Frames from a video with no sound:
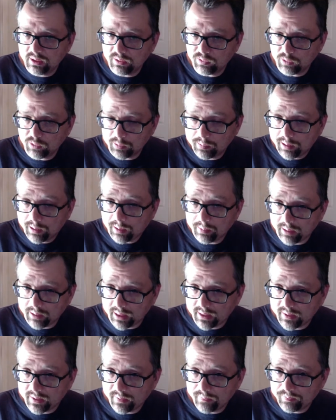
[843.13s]

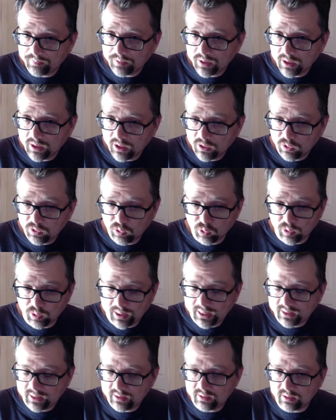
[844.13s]
republic
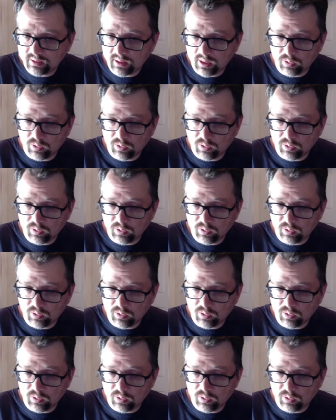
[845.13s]
with a